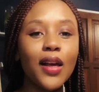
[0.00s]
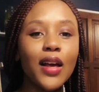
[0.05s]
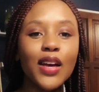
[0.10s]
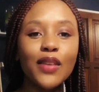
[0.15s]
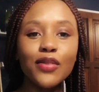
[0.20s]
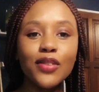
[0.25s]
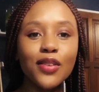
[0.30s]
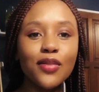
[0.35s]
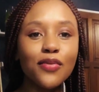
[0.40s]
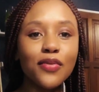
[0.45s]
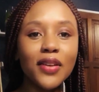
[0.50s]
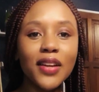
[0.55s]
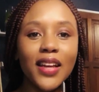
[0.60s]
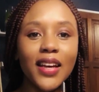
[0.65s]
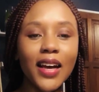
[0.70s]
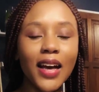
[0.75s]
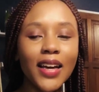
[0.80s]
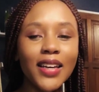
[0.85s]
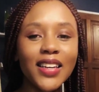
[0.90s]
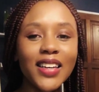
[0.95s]
you didn't feel like
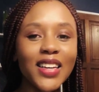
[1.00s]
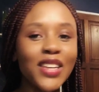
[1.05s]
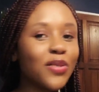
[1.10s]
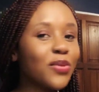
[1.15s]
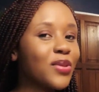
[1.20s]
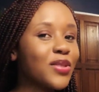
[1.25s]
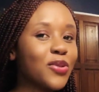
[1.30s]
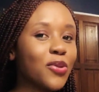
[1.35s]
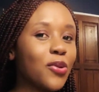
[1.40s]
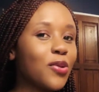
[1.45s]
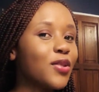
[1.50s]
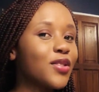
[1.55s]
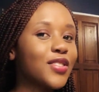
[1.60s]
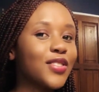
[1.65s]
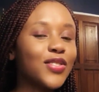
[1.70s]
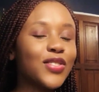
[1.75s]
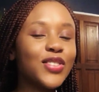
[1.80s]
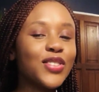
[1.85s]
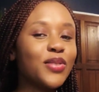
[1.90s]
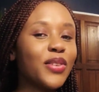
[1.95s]
ironing it was cold, you
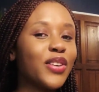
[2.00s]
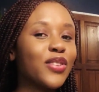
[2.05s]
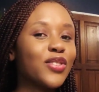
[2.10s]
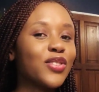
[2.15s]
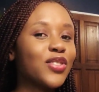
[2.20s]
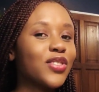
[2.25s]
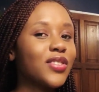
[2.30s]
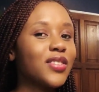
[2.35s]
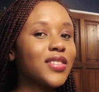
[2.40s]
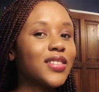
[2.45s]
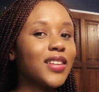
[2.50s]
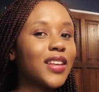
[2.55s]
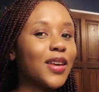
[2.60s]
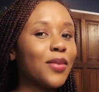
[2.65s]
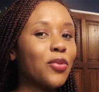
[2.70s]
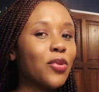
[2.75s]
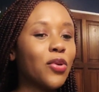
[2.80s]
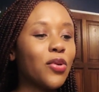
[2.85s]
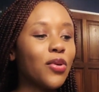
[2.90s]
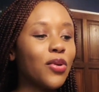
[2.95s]
just wear your shirt
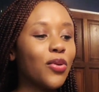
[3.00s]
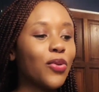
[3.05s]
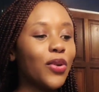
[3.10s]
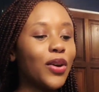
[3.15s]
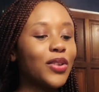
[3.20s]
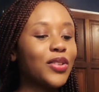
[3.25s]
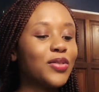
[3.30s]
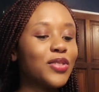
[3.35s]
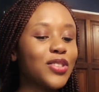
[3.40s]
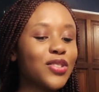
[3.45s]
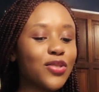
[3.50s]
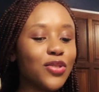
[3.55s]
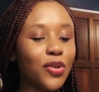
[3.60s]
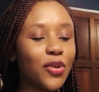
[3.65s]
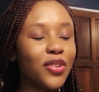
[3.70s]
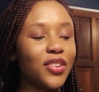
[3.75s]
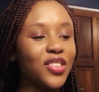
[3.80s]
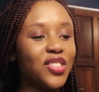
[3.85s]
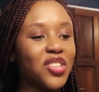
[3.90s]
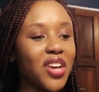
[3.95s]
and just throw
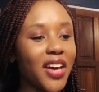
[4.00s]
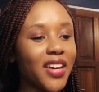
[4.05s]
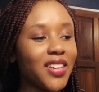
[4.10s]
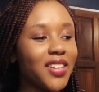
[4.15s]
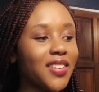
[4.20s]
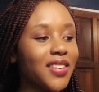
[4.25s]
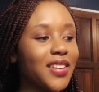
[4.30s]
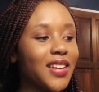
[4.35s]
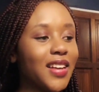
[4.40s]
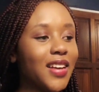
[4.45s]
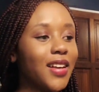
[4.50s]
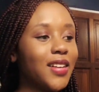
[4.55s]
on a jacket,